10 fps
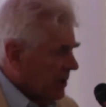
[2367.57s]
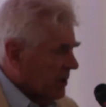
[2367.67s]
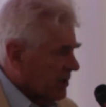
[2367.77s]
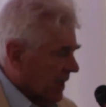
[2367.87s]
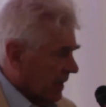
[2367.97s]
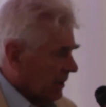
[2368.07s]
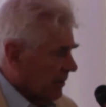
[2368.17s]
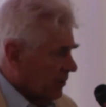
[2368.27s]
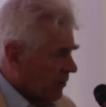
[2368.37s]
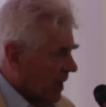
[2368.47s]
purchase cycle,
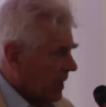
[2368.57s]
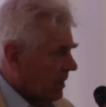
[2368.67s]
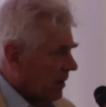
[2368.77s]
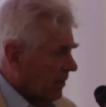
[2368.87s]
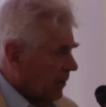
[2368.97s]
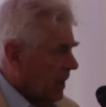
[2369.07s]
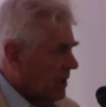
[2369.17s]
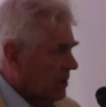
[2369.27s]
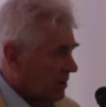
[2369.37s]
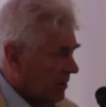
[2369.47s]
the rate of
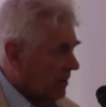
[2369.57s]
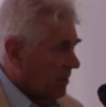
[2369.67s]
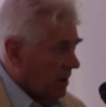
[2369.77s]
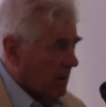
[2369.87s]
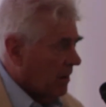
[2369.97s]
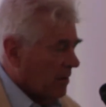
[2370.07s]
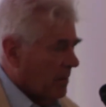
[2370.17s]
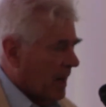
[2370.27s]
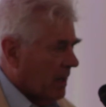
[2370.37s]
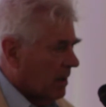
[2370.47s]
which you, you, know,
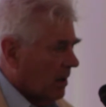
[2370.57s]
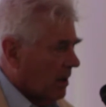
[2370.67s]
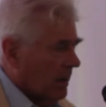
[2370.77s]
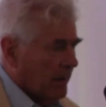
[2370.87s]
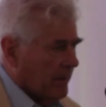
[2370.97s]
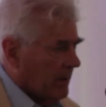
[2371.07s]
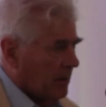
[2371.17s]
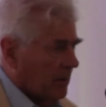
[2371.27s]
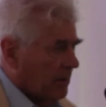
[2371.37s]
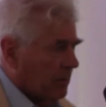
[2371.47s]
you buy a car
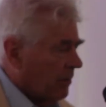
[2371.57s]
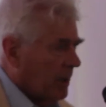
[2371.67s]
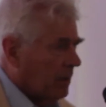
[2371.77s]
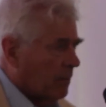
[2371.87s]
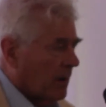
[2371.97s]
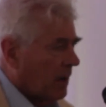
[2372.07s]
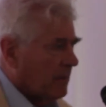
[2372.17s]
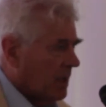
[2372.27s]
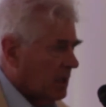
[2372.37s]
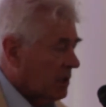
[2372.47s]
every three to
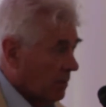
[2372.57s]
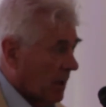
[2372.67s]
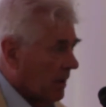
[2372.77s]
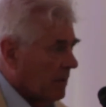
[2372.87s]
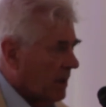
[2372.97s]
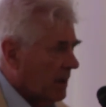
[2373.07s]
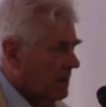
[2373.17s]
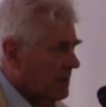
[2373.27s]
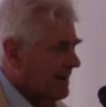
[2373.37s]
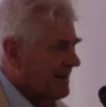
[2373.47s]
five years or whatever it
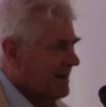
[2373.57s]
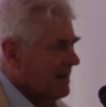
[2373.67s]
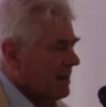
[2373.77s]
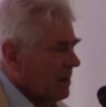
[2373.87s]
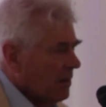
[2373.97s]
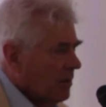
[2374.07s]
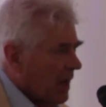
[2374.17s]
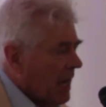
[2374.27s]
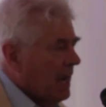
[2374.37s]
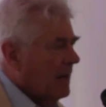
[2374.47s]
is.
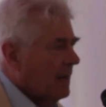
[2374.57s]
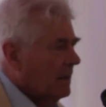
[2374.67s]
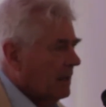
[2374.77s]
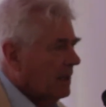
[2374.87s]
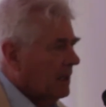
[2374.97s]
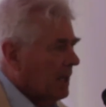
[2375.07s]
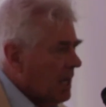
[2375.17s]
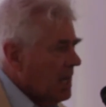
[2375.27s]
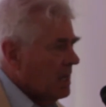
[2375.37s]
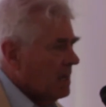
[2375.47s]
Then the
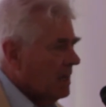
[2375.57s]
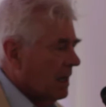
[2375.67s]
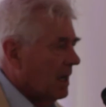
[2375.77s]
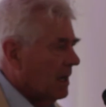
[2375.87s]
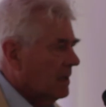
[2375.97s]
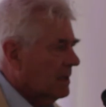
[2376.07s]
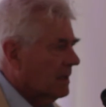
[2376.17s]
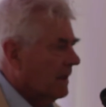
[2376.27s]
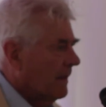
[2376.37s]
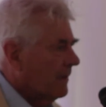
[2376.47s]
key
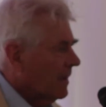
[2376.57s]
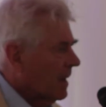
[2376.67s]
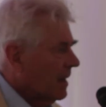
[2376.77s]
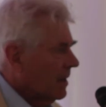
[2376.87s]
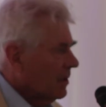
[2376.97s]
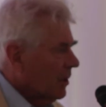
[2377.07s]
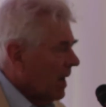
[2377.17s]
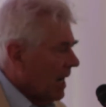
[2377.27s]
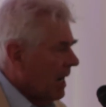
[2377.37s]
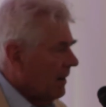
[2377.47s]
is
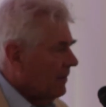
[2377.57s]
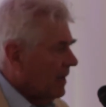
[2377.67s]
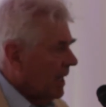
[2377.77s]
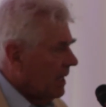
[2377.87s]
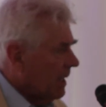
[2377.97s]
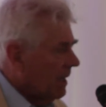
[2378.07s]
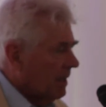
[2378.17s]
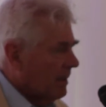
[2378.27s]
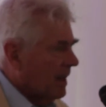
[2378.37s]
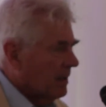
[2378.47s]
to have data
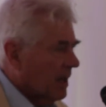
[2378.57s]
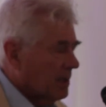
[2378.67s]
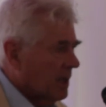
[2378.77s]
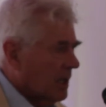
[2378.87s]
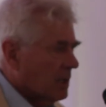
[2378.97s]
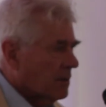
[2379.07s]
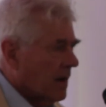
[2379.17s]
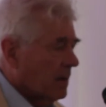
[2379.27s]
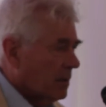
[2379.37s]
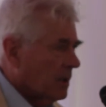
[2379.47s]
about how
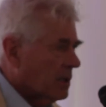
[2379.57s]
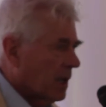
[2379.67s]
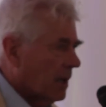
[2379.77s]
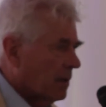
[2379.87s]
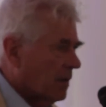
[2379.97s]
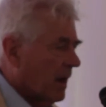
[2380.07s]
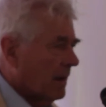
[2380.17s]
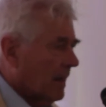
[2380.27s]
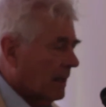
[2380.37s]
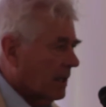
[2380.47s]
satisfied or
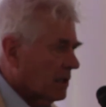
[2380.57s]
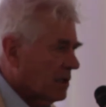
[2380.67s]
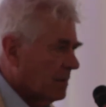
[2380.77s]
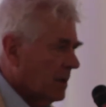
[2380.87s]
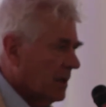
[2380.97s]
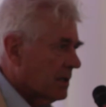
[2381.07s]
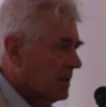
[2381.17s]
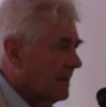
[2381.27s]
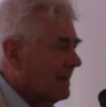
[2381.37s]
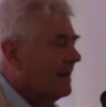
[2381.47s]
dissatisfied that customer is